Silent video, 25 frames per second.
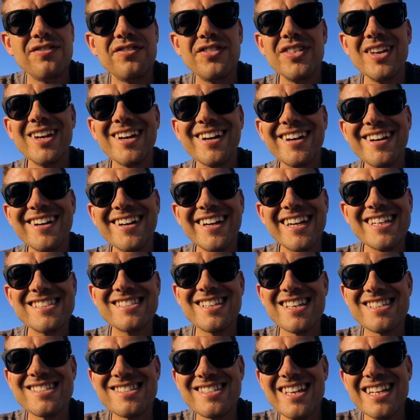Fear
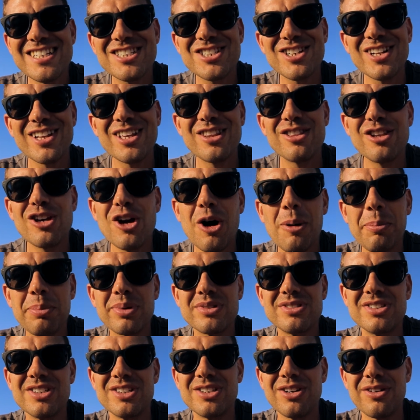is essentially the
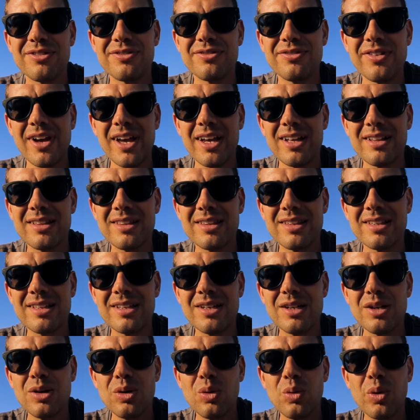opposite of faith.
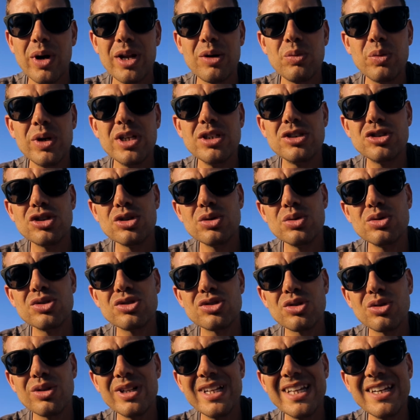When we
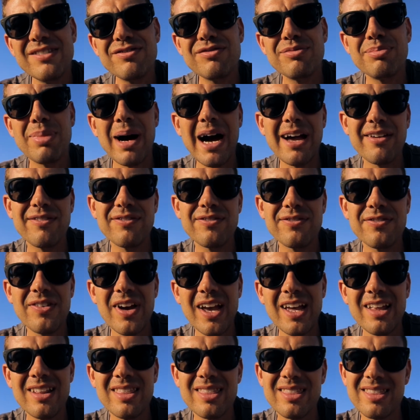choose to live by
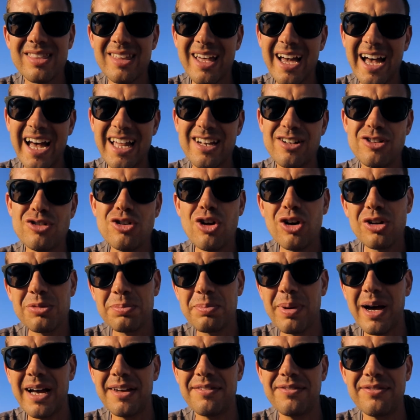faith and
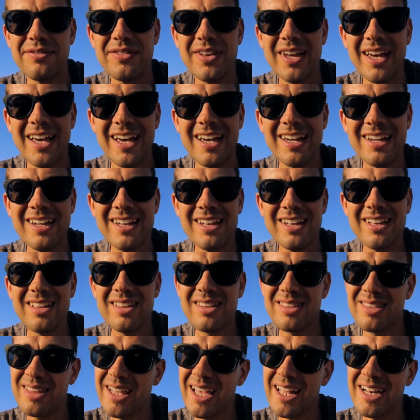not by fear,
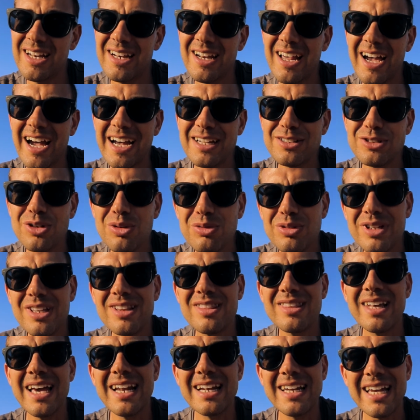then and only
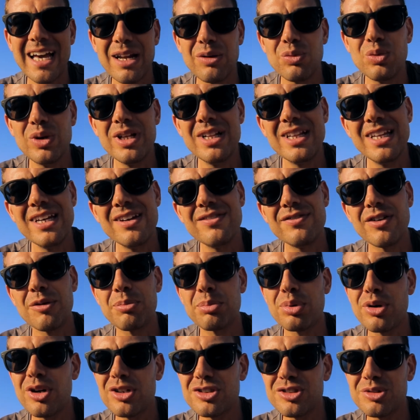then can we live a
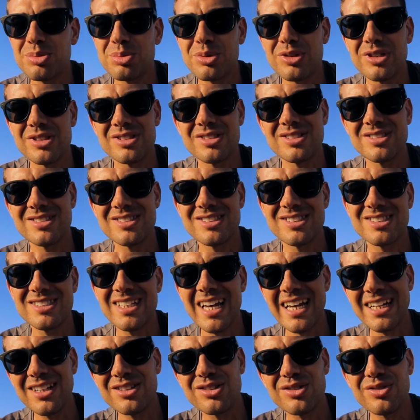prosperous,
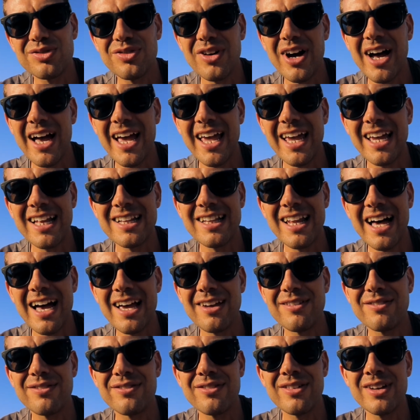satisfying
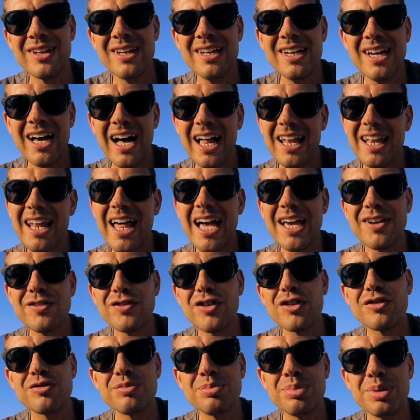life, a
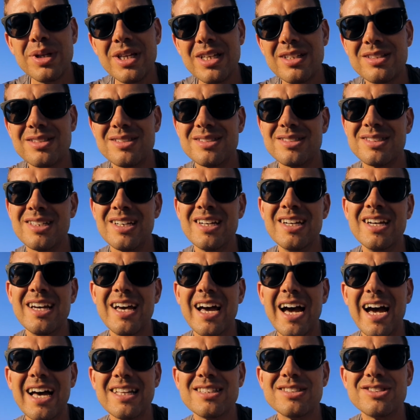life of peace
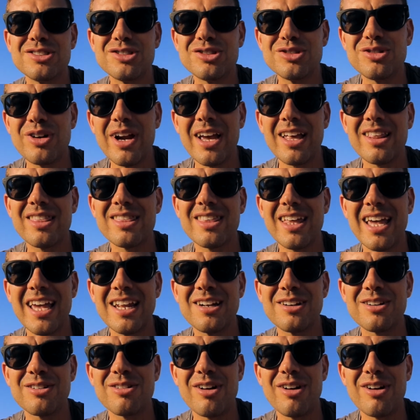and strength in